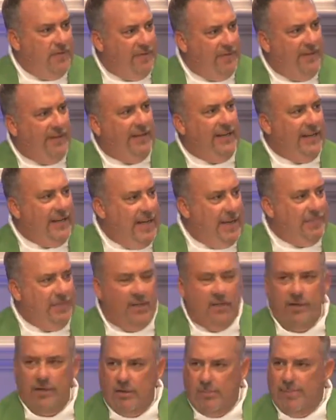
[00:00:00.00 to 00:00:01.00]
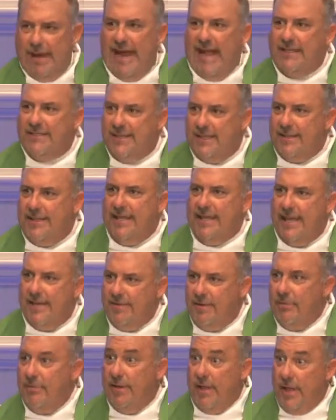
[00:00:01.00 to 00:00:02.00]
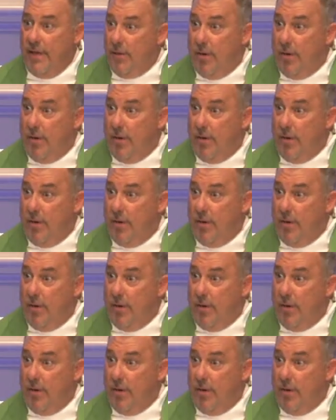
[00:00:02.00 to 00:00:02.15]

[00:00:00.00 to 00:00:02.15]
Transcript: filling up the little basket they give you with,